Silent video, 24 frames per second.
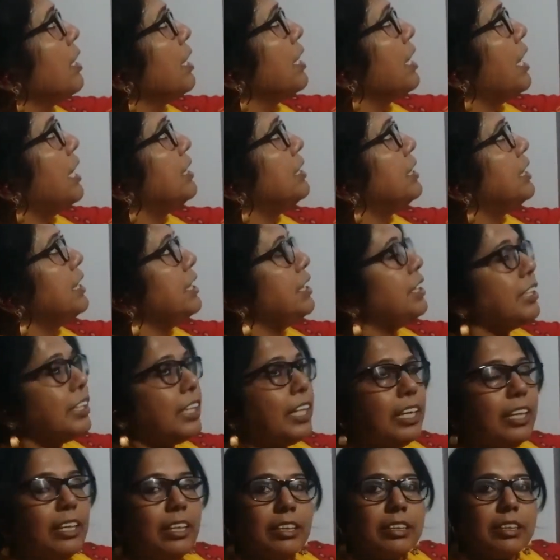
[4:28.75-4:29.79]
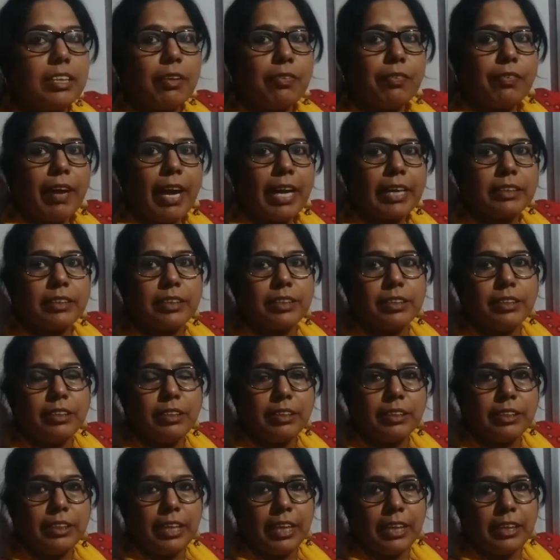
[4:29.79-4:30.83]
considering the factor
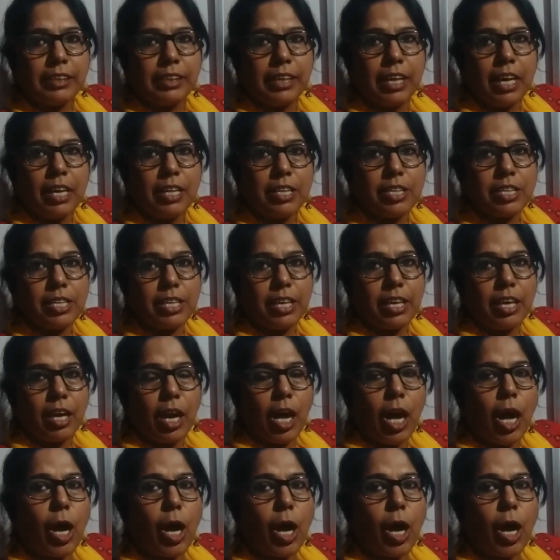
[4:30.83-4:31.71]
delta G.